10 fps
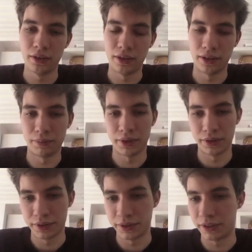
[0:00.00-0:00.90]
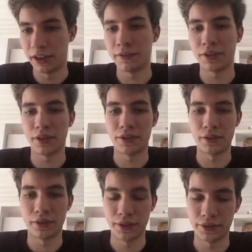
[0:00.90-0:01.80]
And because it's the inverse
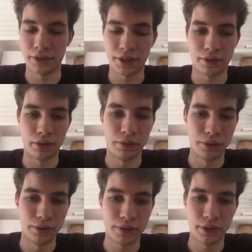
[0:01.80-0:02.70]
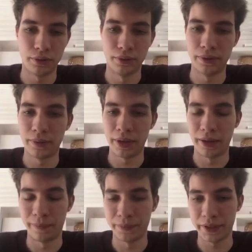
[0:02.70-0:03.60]
tensor, this is just going to reduce to
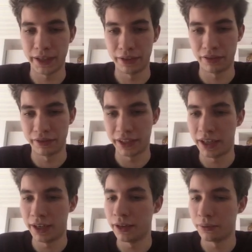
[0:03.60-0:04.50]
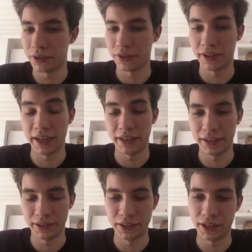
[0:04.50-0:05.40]
calligraphic I, which is the
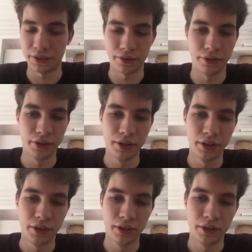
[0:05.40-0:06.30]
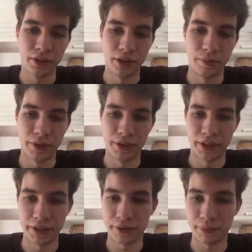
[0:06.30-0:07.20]
identity tensor in the
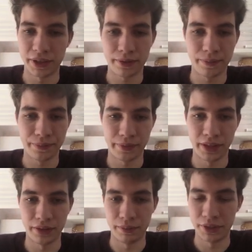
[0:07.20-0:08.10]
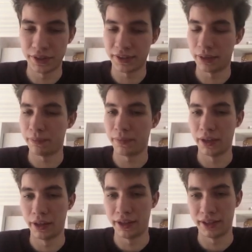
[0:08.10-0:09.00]
tensor space. And then we just get
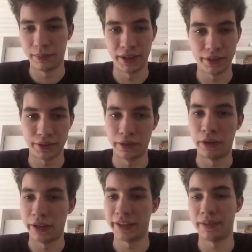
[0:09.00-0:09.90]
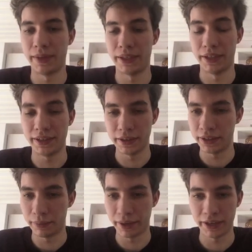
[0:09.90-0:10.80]
theta back. So our estimator is
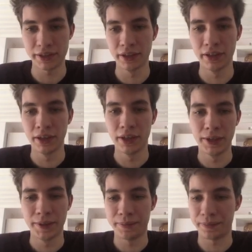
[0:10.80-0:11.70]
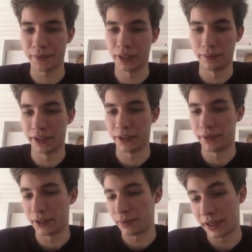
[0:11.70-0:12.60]
indeed unbiased, as
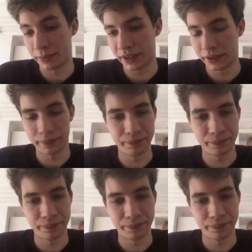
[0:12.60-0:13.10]
we're expecting.